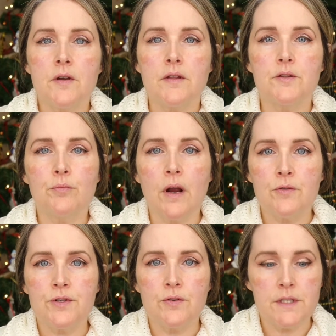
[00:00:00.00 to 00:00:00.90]
so now that the
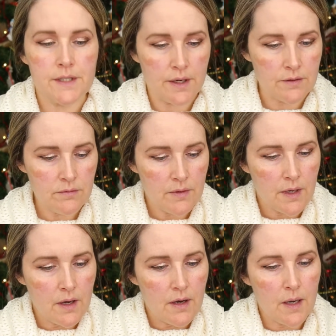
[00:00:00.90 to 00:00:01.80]
brows are done,
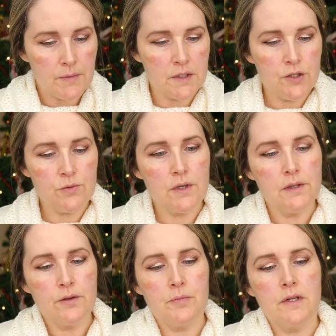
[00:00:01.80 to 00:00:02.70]
I'm going to do
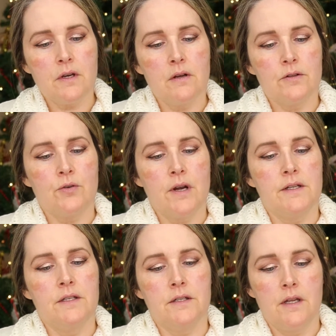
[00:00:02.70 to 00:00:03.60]
a little bit of color
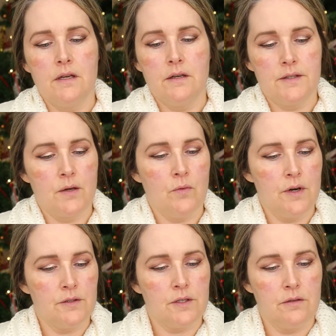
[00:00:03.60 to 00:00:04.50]
correcting today, because I
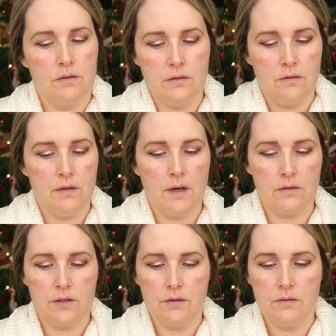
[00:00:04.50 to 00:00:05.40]
want
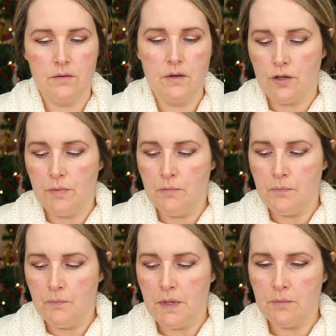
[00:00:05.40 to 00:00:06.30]
that dark
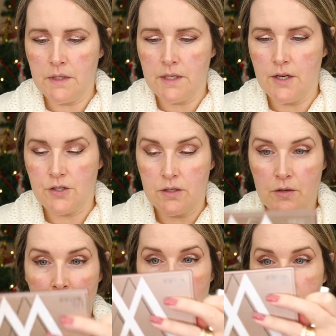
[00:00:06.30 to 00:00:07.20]

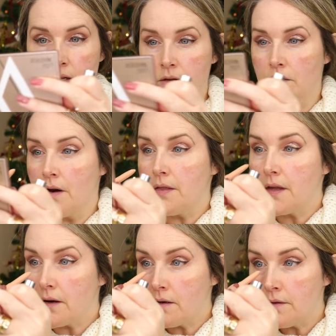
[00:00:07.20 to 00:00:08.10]
pigmentation under my eye
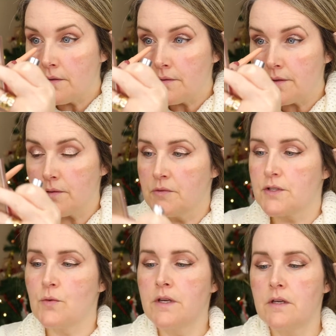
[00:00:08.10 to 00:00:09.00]
not there. So
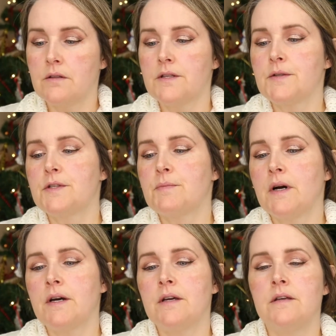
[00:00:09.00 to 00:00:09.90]
I'm just going in. This
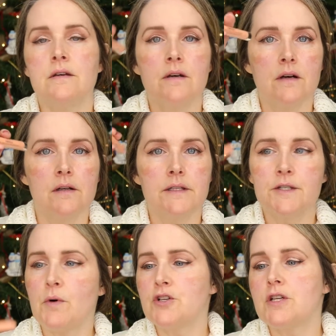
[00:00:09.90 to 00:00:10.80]
is my
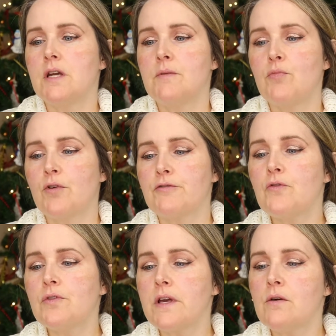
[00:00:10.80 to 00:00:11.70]
Lise Watier
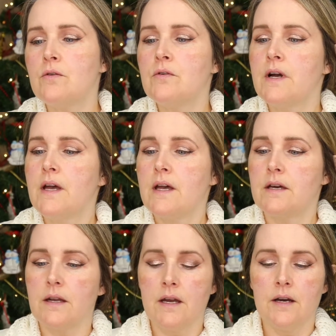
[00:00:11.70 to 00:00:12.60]
portfolio,
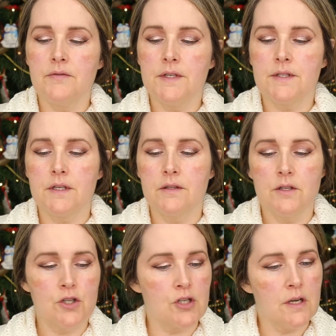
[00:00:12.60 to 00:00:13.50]
and I have this
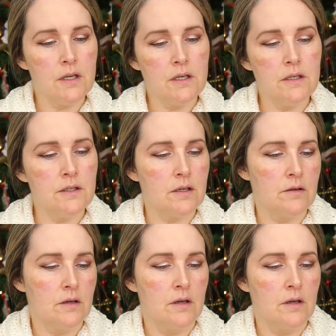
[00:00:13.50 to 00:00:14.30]
in the shade,